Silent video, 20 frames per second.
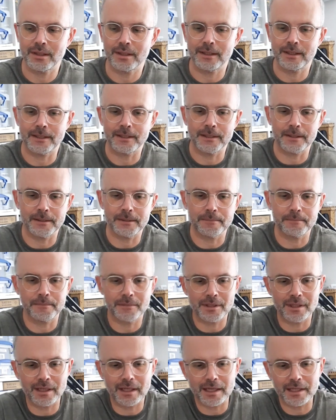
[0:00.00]
Um,
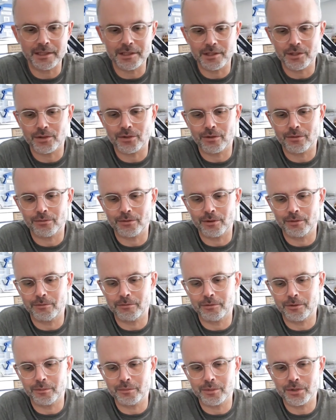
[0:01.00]
the latest offering
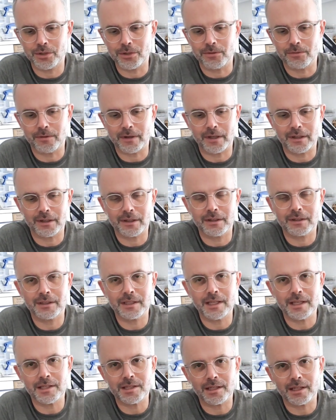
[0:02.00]
from Too Fat
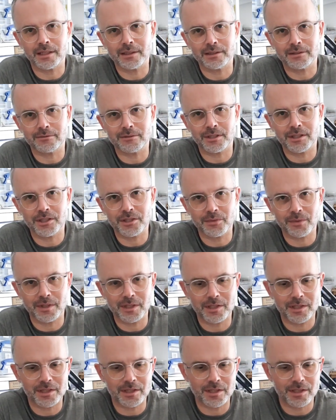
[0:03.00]
Lardies and the Ricewitz